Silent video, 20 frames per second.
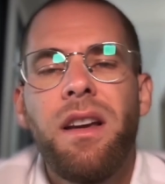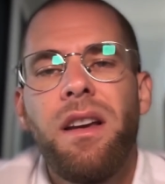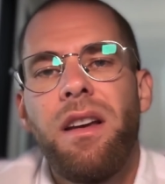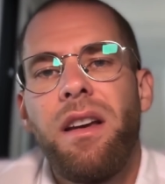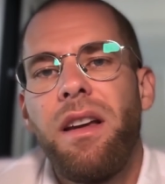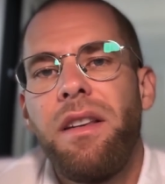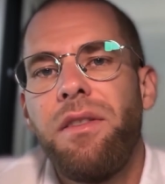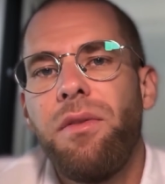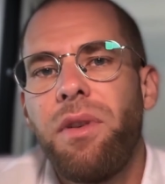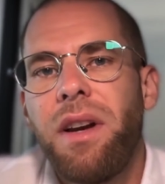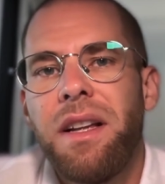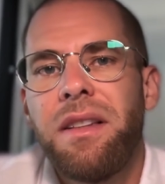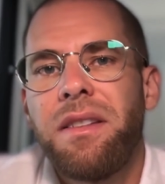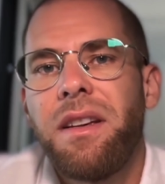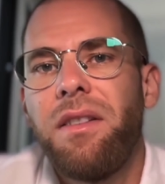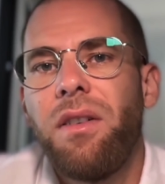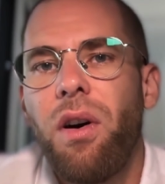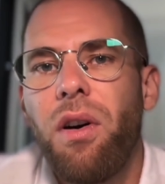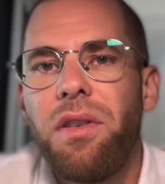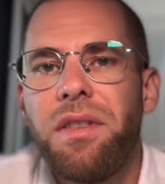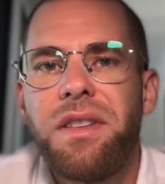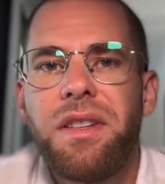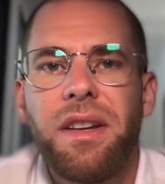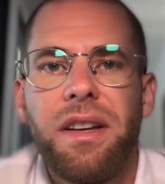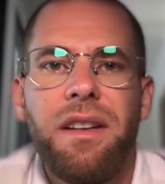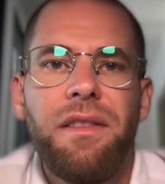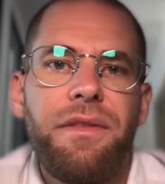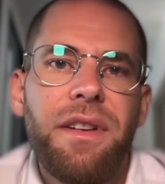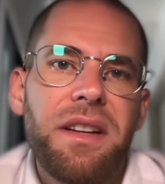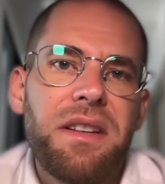And you can then also
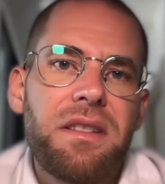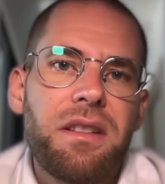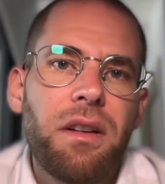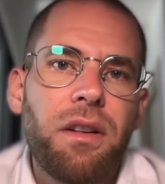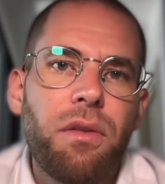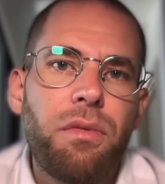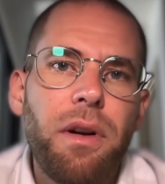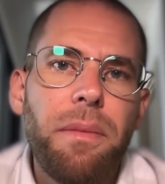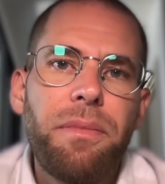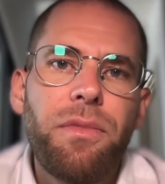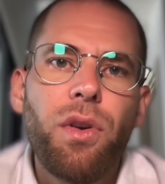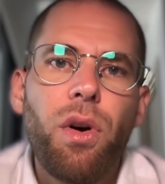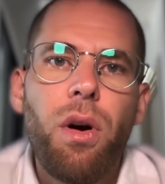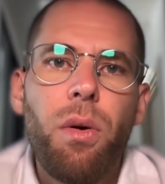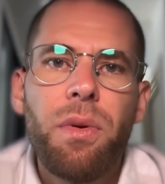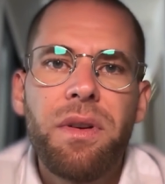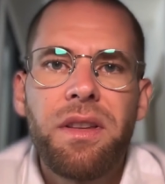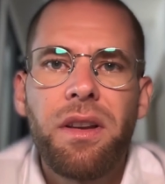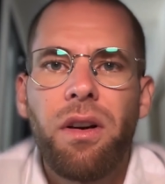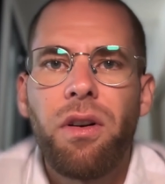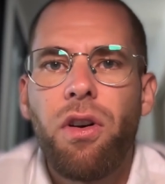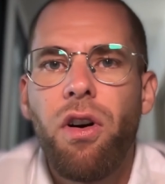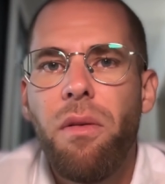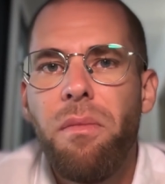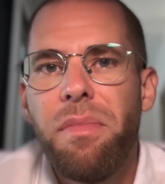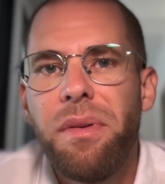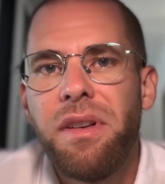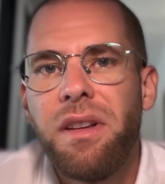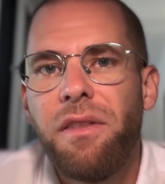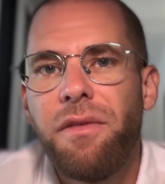invest in crypto with your
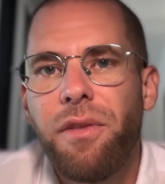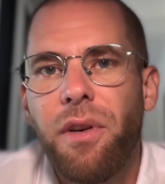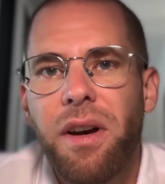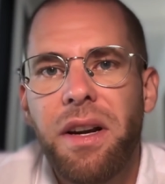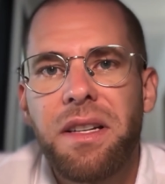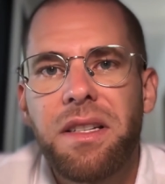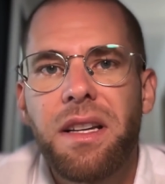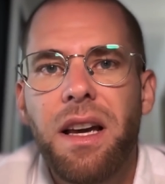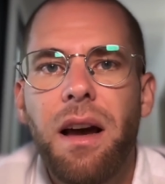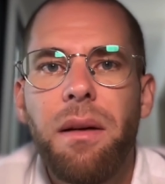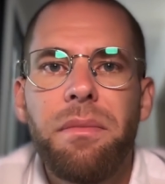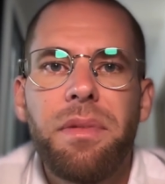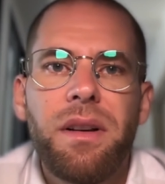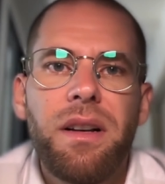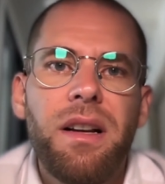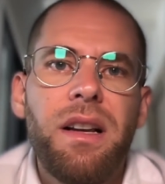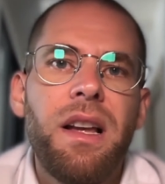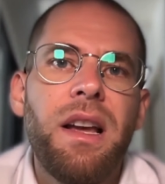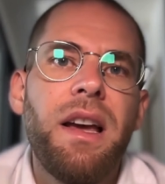company, for example,